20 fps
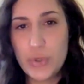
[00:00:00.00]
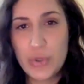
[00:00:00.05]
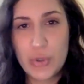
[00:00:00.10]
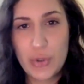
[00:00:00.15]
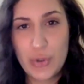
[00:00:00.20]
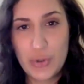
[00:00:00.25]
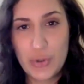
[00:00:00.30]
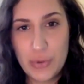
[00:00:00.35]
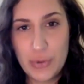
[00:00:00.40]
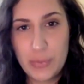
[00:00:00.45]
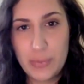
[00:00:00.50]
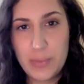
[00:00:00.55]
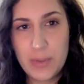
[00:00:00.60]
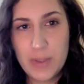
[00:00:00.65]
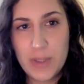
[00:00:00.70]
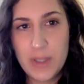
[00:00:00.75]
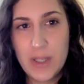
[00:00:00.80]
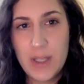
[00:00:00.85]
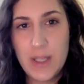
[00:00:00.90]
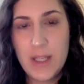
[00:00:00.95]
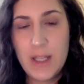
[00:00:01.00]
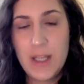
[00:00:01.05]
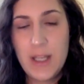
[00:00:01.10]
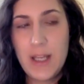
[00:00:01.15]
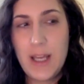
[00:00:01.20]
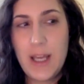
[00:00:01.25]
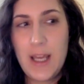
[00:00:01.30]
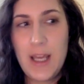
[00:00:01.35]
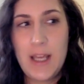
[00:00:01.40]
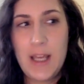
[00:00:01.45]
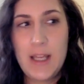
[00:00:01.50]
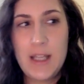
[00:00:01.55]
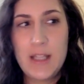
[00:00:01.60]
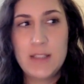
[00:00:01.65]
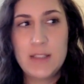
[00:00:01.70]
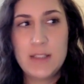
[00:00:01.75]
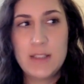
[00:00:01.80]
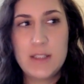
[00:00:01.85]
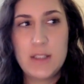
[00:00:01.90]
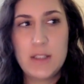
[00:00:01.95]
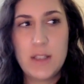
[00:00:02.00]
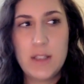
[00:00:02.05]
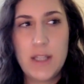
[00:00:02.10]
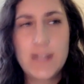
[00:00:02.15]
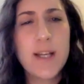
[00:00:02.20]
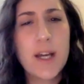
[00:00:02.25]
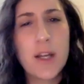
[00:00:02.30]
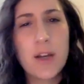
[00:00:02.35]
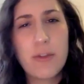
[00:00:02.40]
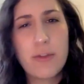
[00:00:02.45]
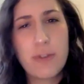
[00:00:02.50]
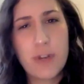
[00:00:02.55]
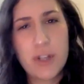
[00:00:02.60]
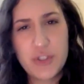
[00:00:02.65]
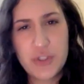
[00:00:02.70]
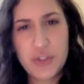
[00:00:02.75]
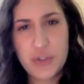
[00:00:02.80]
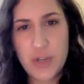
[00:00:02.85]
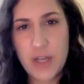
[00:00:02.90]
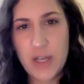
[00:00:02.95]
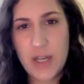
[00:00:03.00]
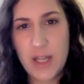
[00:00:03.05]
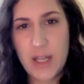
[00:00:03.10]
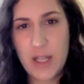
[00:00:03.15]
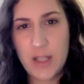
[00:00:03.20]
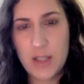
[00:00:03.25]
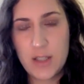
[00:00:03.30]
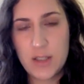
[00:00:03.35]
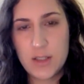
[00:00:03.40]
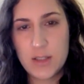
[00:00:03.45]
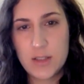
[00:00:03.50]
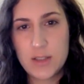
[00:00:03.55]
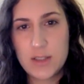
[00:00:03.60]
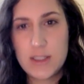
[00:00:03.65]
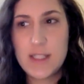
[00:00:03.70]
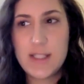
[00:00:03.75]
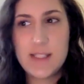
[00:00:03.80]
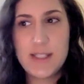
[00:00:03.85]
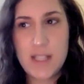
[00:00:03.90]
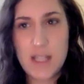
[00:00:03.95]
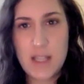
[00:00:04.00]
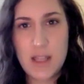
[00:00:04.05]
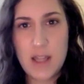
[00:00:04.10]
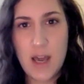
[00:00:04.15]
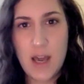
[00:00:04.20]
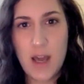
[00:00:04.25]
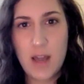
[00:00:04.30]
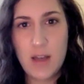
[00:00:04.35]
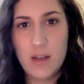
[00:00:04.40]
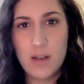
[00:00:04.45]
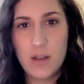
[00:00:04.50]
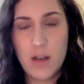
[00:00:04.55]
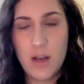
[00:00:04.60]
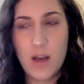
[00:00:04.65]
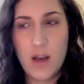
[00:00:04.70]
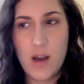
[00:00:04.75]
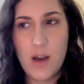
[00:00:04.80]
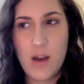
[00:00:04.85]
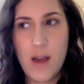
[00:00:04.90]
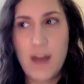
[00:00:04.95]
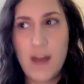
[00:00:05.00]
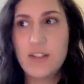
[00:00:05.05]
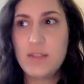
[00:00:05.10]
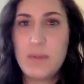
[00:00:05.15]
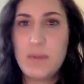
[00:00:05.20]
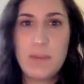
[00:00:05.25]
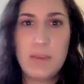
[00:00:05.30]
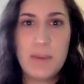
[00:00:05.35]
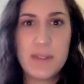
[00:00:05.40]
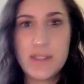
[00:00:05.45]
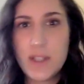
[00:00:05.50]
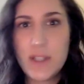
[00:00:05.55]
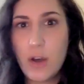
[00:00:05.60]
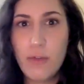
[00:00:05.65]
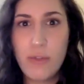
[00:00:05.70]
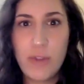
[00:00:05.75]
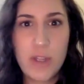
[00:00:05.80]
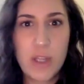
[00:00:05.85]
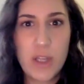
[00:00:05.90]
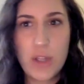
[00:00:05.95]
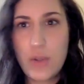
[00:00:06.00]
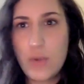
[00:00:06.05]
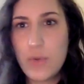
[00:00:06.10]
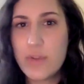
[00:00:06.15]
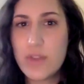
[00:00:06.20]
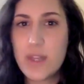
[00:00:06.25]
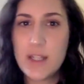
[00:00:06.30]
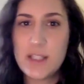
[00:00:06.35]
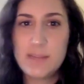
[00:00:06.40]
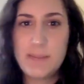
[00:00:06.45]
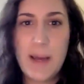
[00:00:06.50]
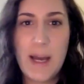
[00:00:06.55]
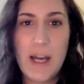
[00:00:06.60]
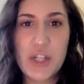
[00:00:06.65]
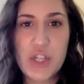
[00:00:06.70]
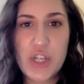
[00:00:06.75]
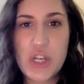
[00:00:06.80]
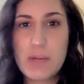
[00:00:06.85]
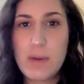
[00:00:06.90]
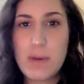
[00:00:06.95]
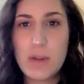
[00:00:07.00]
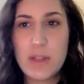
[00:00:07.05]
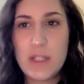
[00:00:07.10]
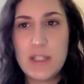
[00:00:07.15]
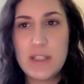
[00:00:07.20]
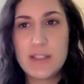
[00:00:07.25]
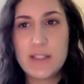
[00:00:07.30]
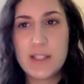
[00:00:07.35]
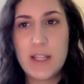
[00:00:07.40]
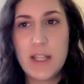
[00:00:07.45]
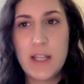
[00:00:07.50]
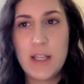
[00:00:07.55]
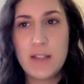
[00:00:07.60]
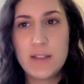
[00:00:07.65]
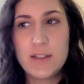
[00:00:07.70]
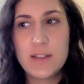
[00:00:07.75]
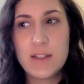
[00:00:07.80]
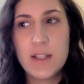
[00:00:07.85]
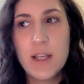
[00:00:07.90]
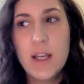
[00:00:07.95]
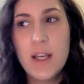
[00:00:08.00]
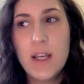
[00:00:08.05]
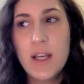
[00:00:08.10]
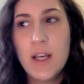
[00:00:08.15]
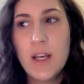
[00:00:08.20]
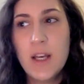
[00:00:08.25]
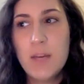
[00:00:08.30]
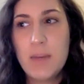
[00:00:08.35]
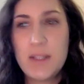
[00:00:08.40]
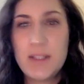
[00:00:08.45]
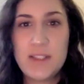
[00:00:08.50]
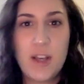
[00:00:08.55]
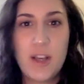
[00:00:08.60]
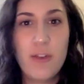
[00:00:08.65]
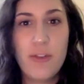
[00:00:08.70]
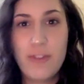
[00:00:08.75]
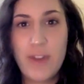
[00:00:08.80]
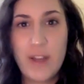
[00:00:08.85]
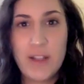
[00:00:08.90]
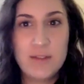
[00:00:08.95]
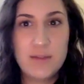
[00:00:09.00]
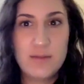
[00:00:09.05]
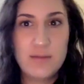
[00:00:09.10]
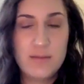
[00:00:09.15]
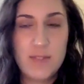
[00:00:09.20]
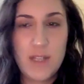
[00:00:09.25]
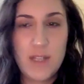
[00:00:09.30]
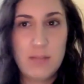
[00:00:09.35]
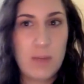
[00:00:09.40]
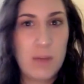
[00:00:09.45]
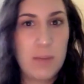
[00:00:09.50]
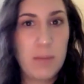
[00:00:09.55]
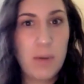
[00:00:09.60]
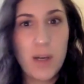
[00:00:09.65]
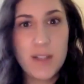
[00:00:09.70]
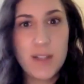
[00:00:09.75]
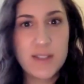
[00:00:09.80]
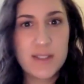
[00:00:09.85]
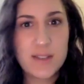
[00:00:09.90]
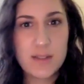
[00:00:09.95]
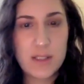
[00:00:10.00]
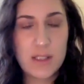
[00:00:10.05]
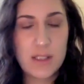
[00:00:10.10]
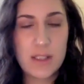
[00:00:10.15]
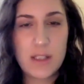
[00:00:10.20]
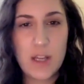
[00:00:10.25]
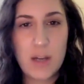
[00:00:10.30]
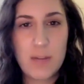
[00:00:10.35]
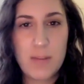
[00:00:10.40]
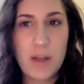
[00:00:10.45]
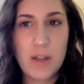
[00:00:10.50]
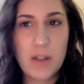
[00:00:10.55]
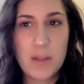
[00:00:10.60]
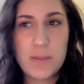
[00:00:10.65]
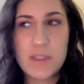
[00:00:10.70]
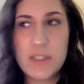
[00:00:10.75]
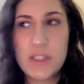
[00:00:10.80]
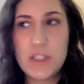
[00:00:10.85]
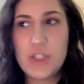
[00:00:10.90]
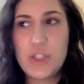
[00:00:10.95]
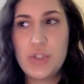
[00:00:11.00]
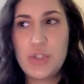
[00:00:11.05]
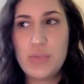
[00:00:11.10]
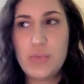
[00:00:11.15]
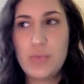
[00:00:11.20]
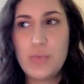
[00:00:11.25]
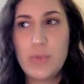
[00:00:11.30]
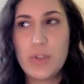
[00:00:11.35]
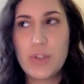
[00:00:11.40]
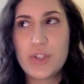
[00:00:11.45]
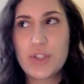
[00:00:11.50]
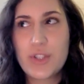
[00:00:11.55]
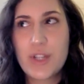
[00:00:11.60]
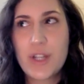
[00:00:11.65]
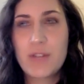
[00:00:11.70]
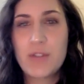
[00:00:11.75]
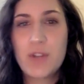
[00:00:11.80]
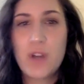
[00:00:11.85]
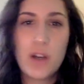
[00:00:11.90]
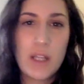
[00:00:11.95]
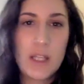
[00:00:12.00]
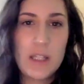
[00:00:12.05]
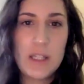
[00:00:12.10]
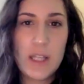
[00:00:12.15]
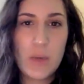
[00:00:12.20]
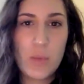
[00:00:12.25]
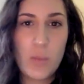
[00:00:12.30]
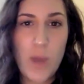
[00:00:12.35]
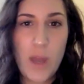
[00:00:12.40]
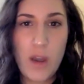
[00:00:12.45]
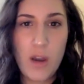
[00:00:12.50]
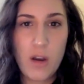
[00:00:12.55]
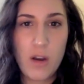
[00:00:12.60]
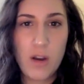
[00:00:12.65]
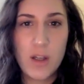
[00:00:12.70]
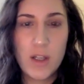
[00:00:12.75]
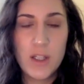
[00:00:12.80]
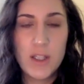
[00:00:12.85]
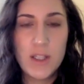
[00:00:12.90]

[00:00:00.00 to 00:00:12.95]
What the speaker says: group, and it's kind of frustrating to see that. As me myself, like a youth that is passionate about these things, myself and my boss Claire Malcolmson, we were just kind of talking like where